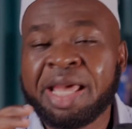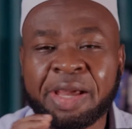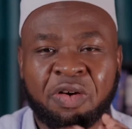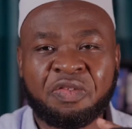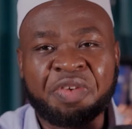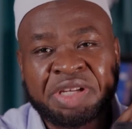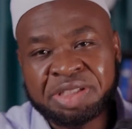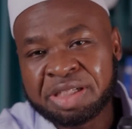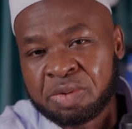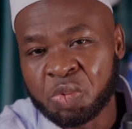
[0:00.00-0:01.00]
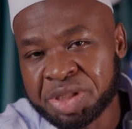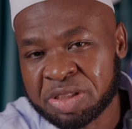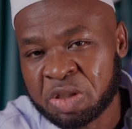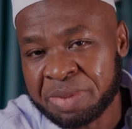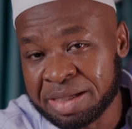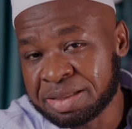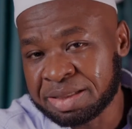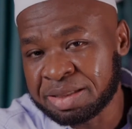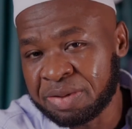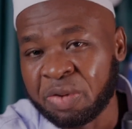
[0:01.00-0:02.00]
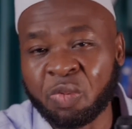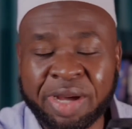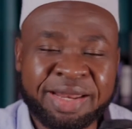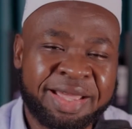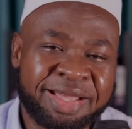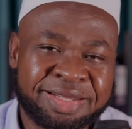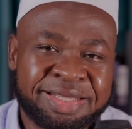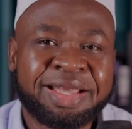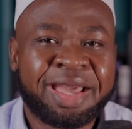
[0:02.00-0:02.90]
A conventional wisdom answer on one hand,